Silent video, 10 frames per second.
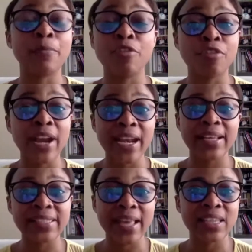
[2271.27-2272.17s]
I'm
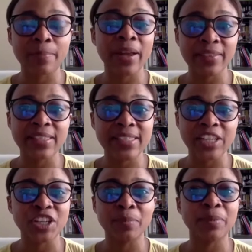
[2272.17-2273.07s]
really excited about this
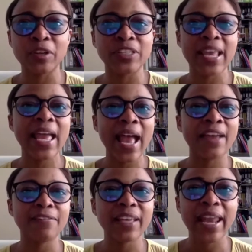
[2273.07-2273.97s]
session because
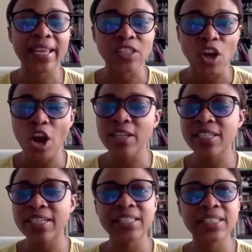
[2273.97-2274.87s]
I feel like as a
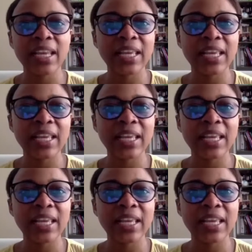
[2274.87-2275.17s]
continent,